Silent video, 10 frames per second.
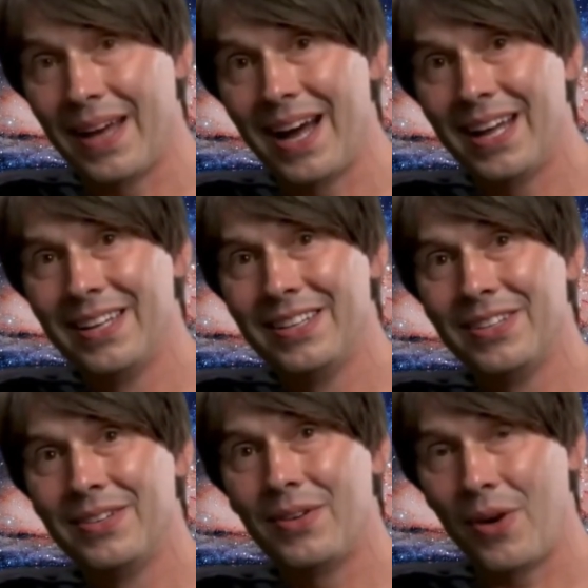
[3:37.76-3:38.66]
And
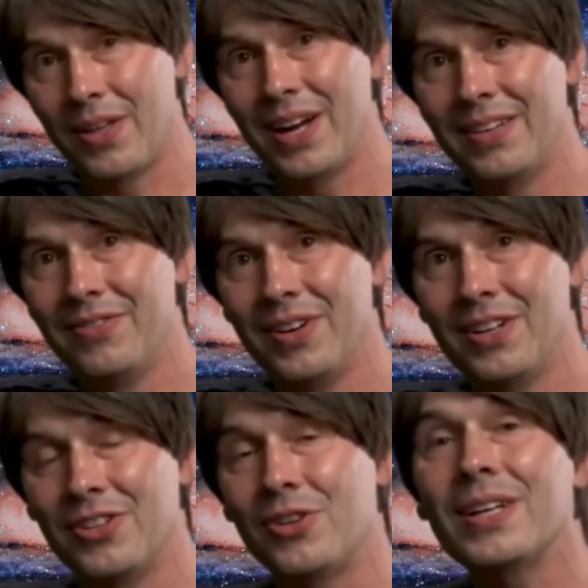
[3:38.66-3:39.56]
unlike the
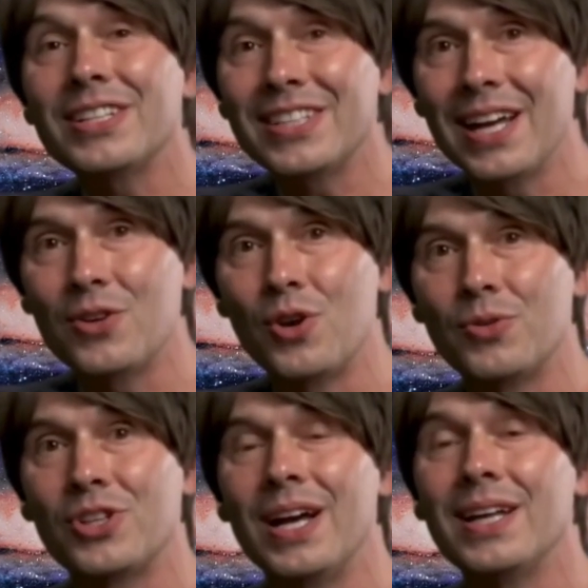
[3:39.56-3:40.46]
first two interstellar
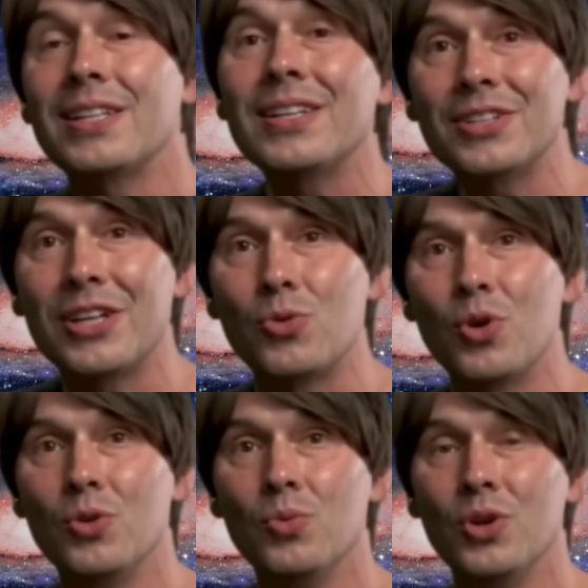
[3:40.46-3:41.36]
objects, this
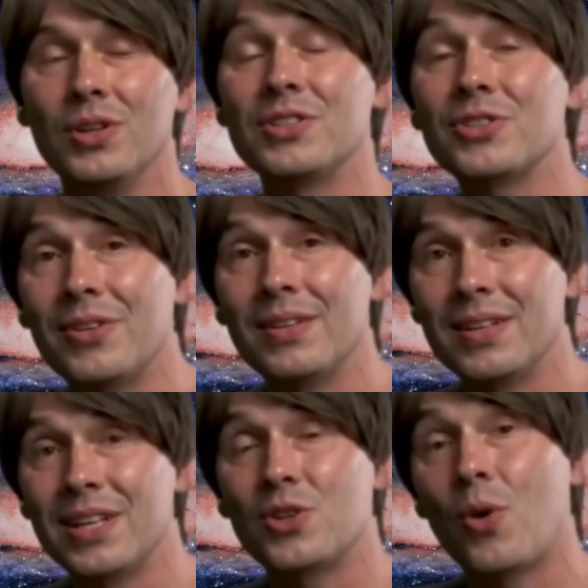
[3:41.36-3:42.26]
one was
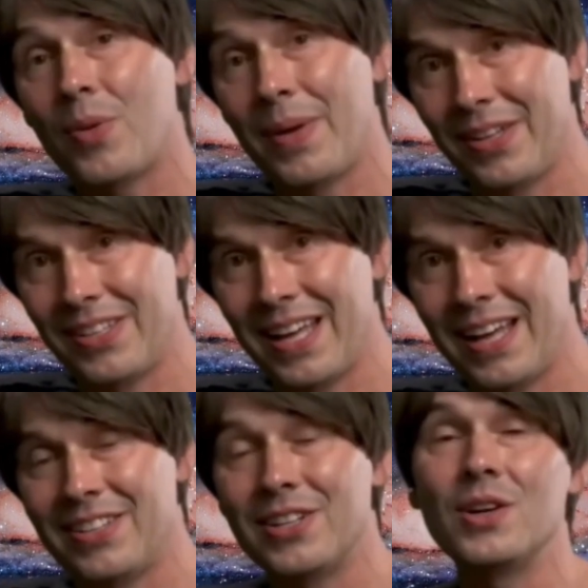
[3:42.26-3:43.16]
enormous,
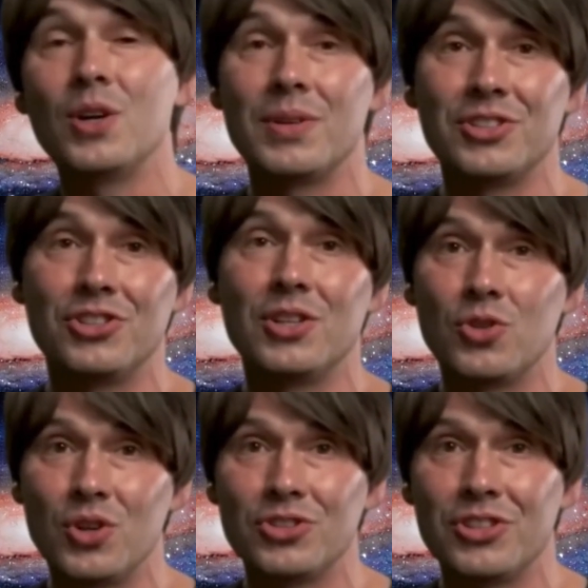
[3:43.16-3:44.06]
tens of kilometres
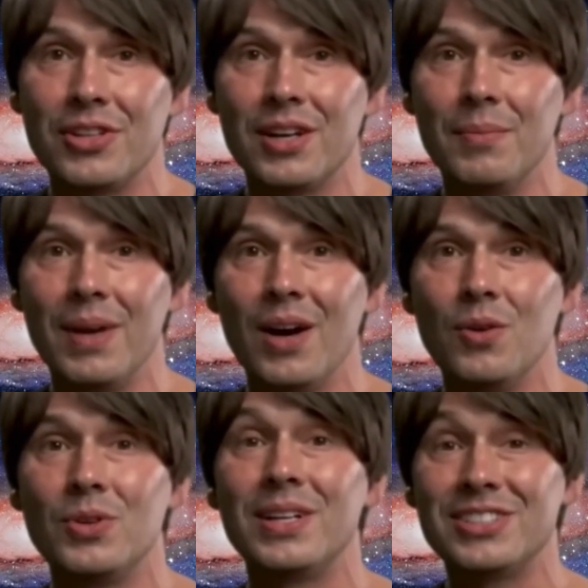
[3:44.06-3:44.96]
across,
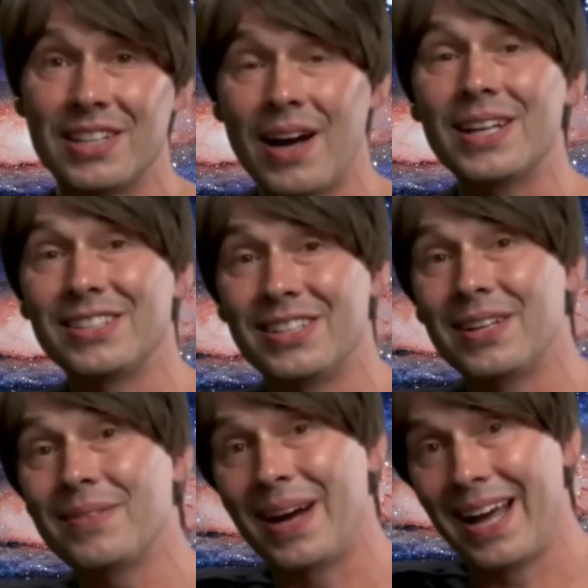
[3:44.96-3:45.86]
comparable in size
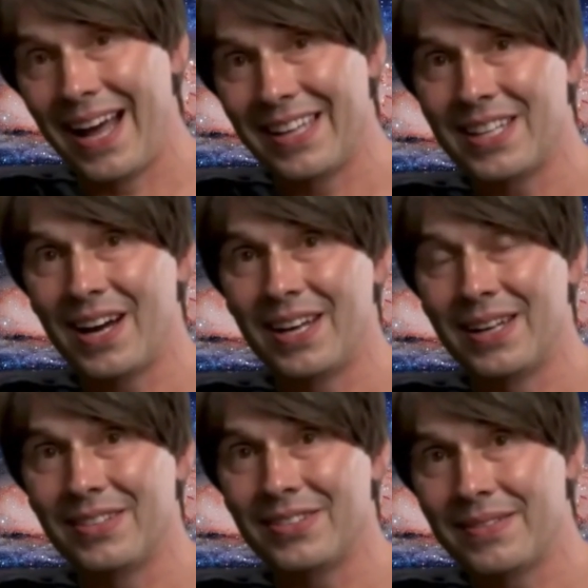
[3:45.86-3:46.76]
to Manhattan
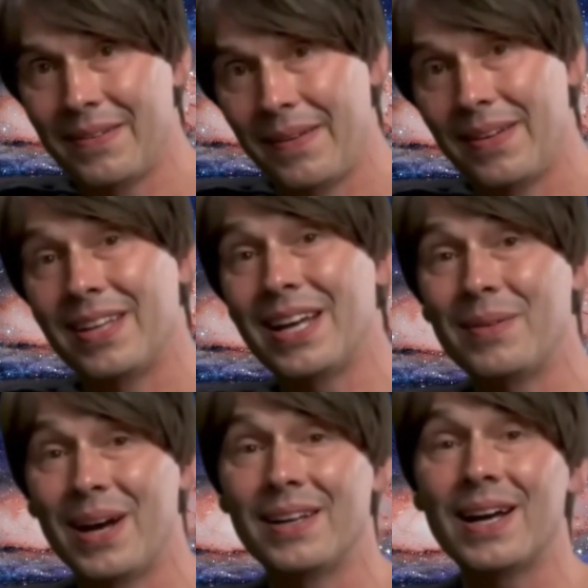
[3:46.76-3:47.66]
Island. Think
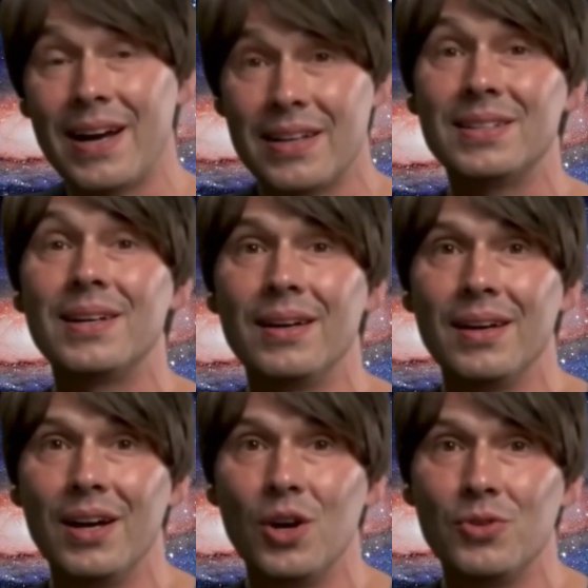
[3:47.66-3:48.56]
about that
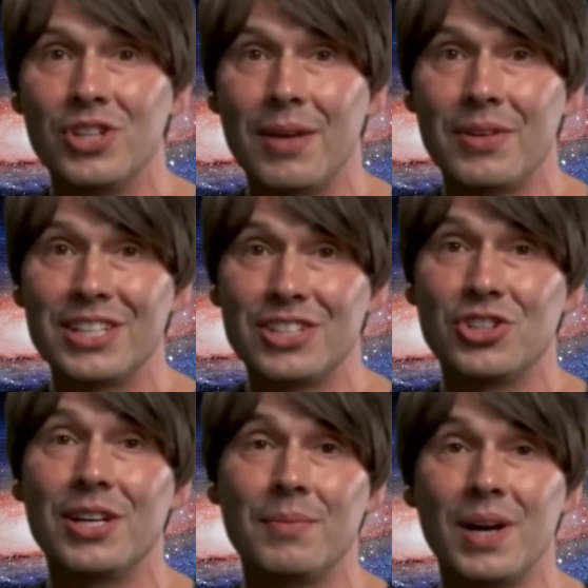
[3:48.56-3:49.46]
an object
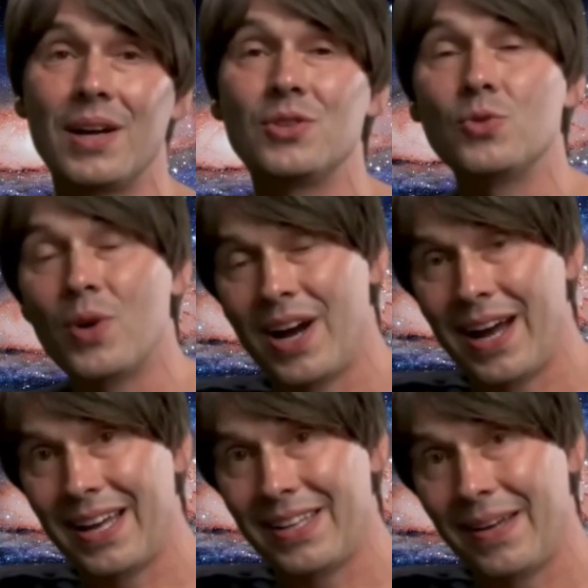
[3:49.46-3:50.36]
potentially miles
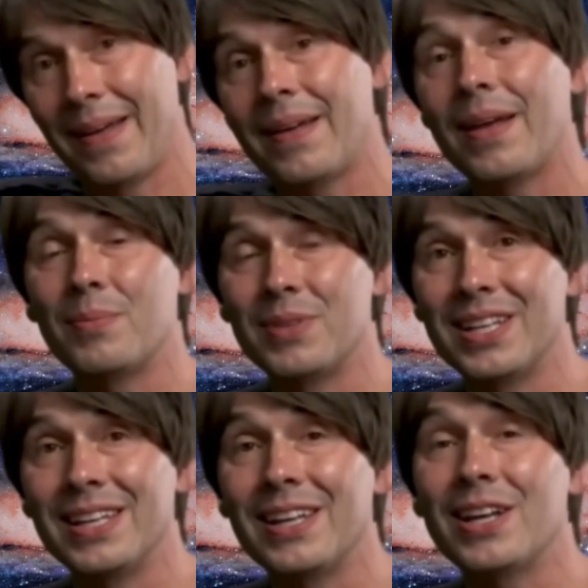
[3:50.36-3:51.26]
wide,
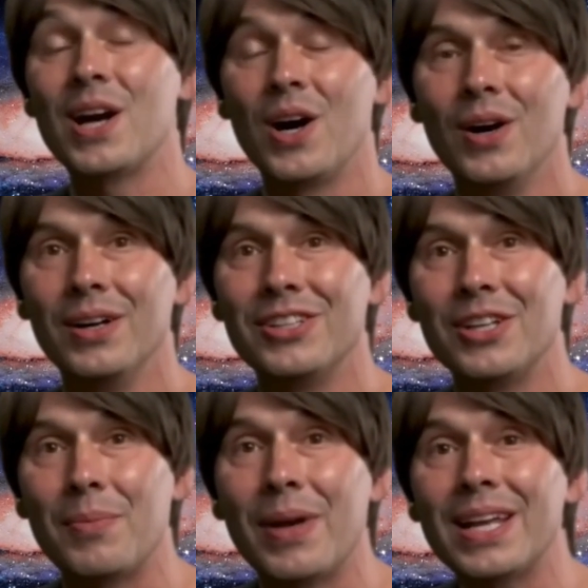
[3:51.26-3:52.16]
completely dark,
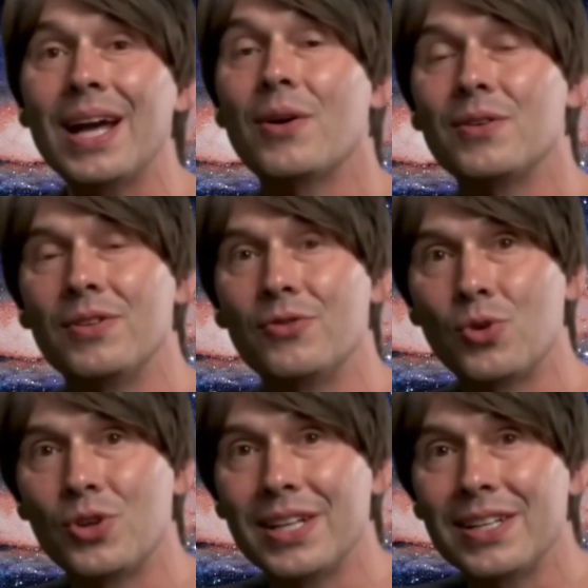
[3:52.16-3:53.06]
tumbling out of the
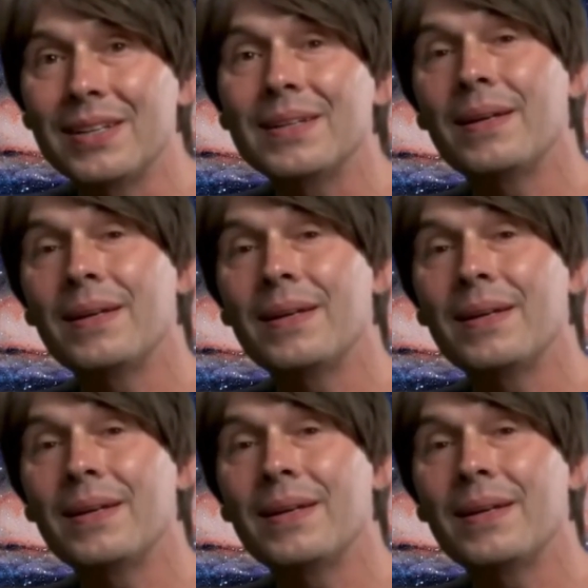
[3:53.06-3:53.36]
void.